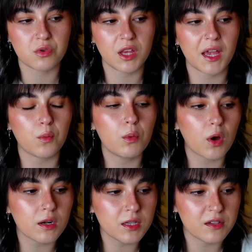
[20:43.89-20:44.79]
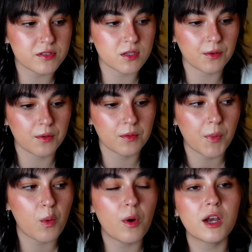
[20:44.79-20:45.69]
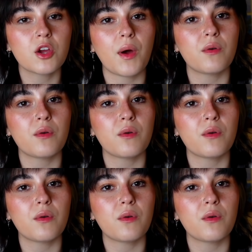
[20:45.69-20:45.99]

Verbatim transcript: We're like, we wanna leave soon, but we wanna go out